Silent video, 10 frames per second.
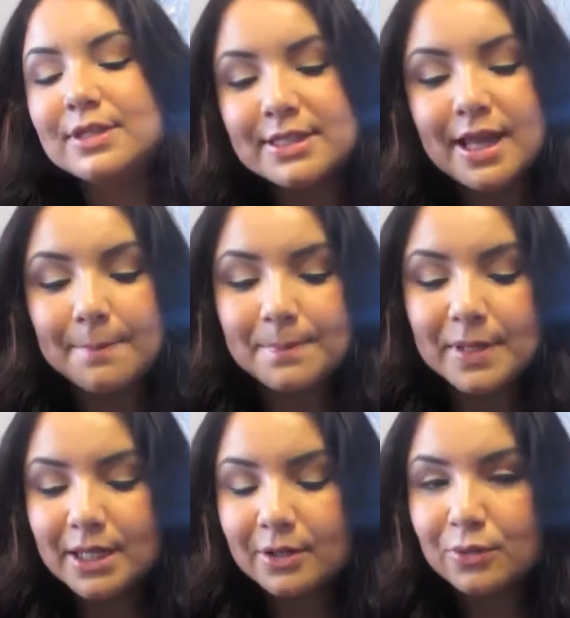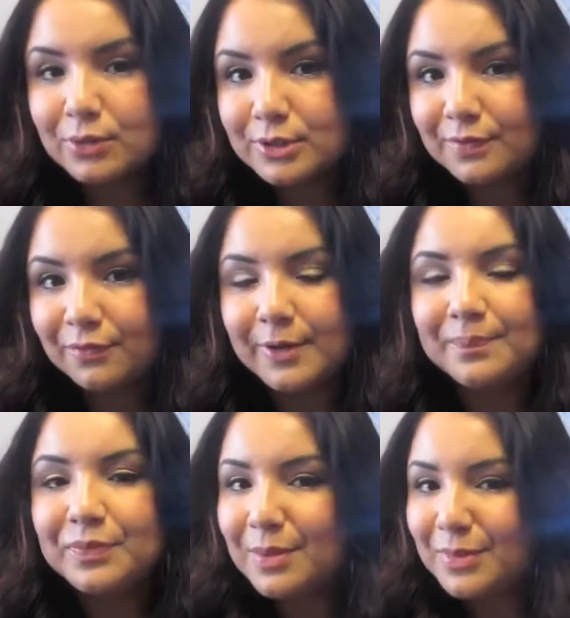this not being cruelty-free,
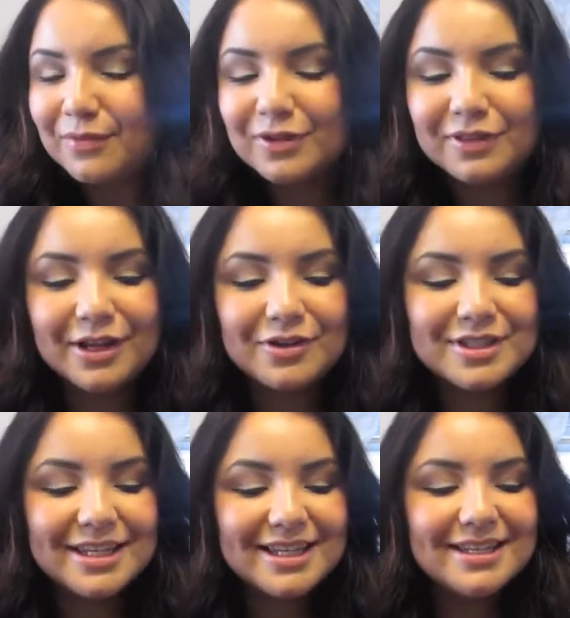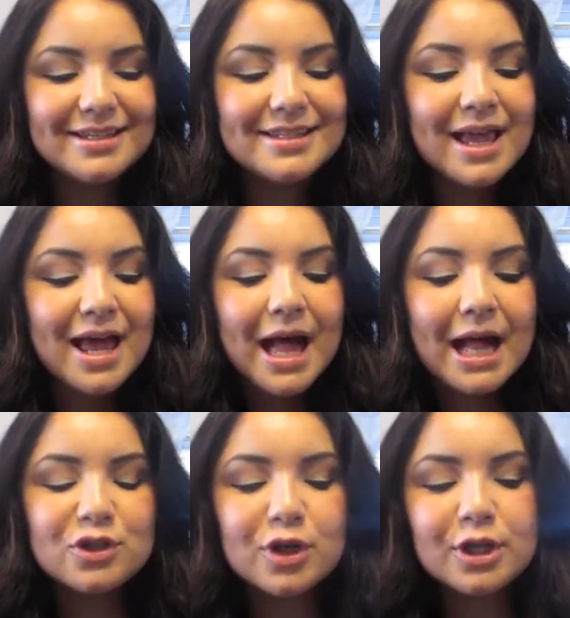but everything else is.
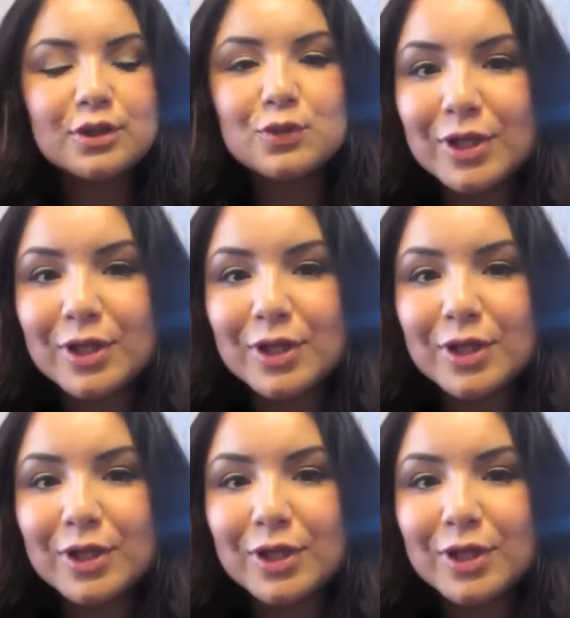I try to use